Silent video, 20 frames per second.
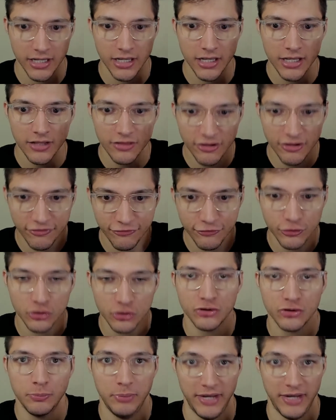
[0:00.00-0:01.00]
the
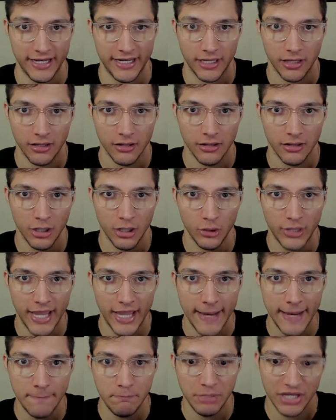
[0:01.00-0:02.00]
first pick,
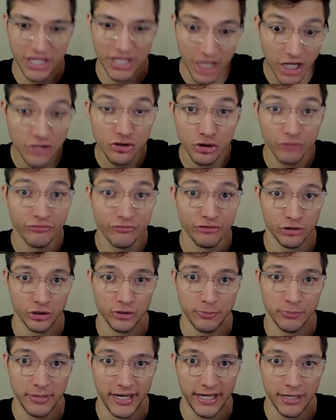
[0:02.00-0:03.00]
okay? Because you're first
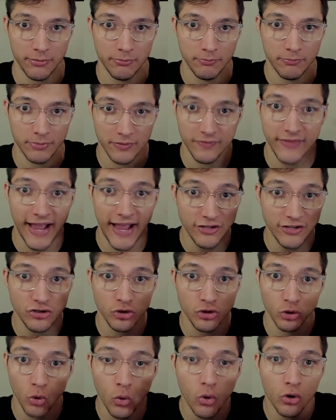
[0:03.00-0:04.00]
pick. That's
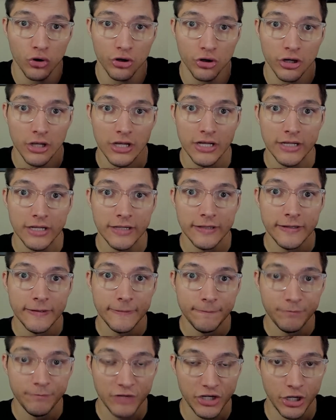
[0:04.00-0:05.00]
your,
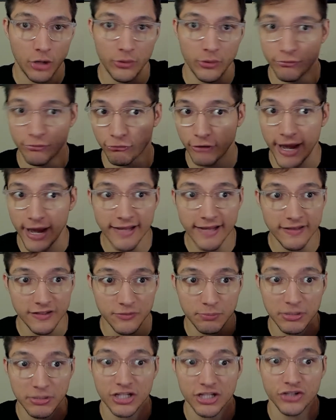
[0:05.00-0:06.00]
in ranked, it's
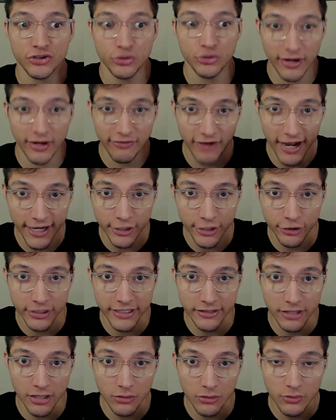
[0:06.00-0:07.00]
because you have higher
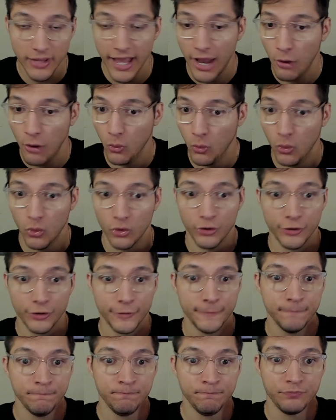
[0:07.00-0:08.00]
elo, or
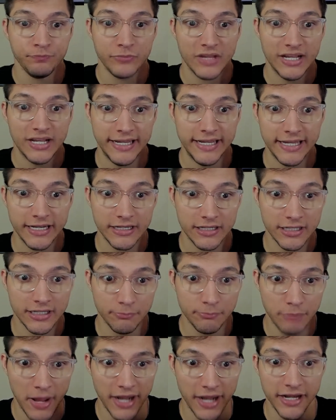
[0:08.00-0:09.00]
In
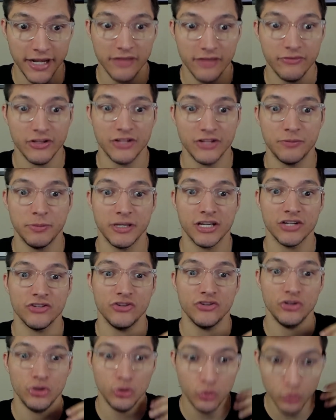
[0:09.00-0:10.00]
competitive, it's because
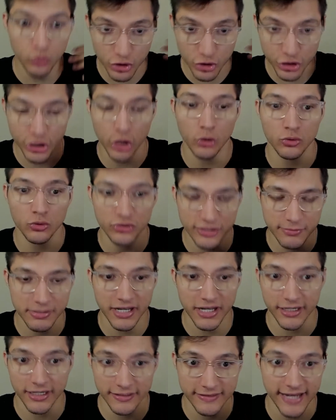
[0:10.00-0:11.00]
you chose to be
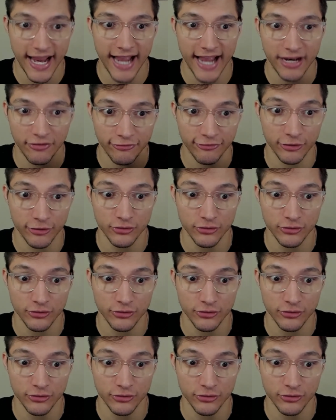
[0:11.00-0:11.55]
on attack first.